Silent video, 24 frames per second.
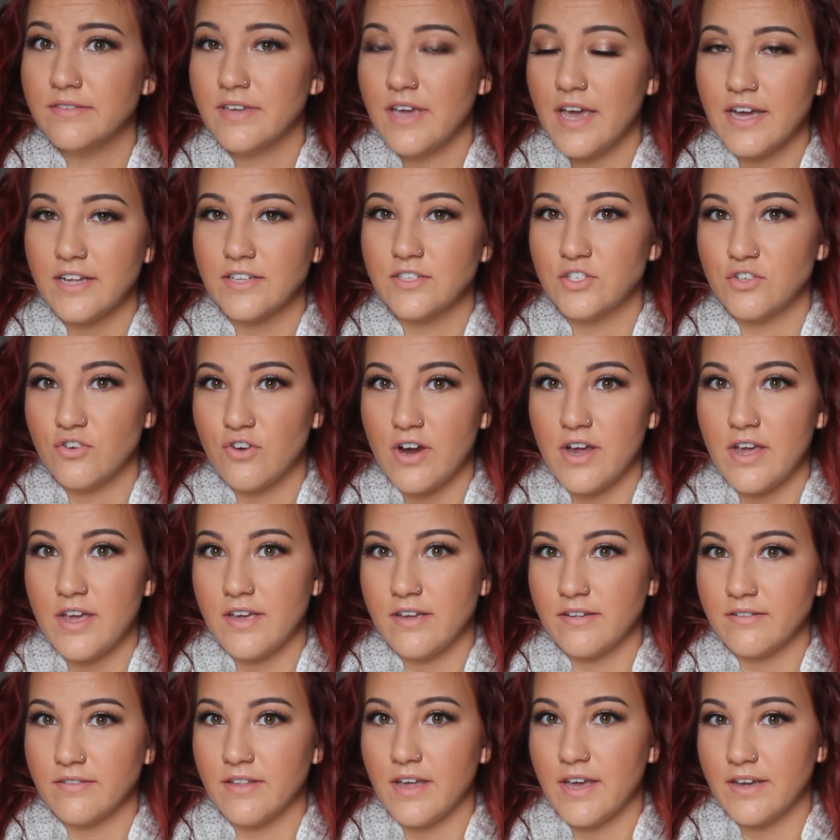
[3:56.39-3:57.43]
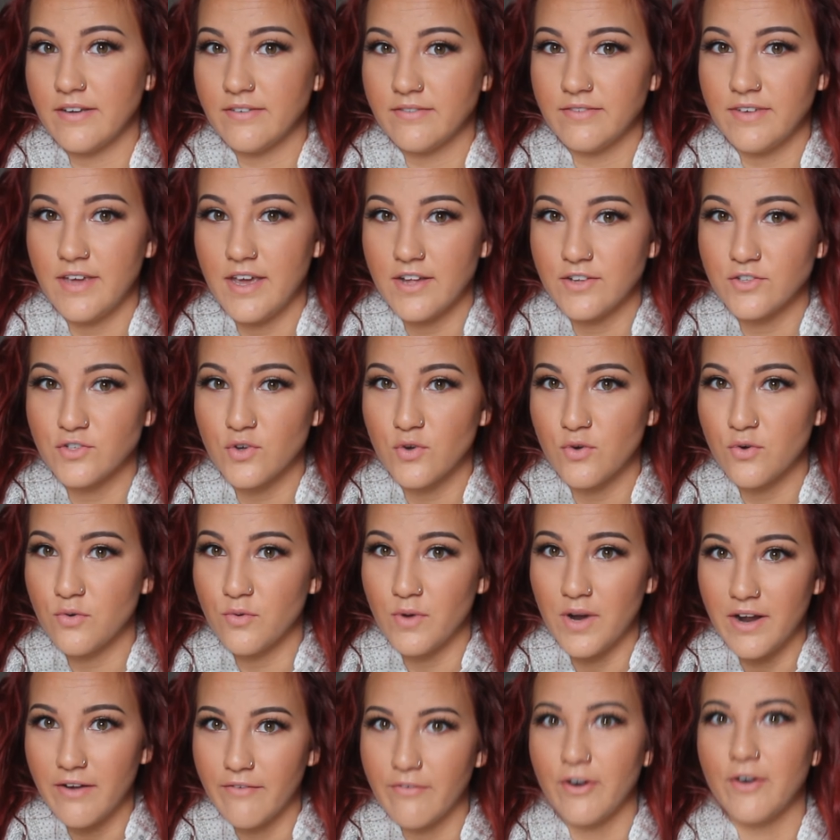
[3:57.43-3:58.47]
it's great, like, yeah, it's cool,
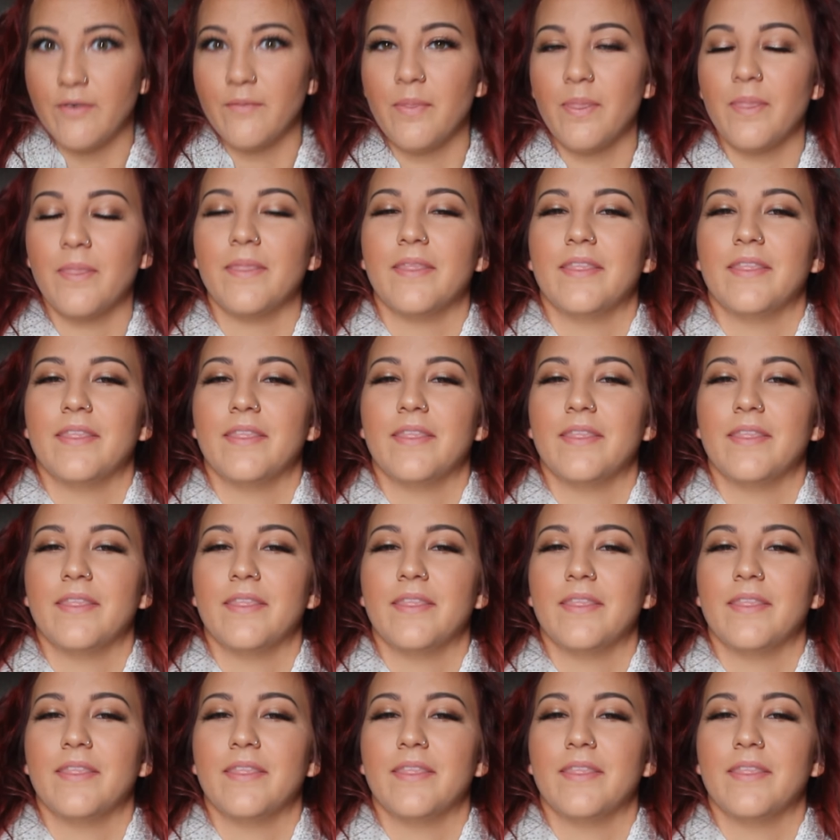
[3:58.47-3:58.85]
whatever.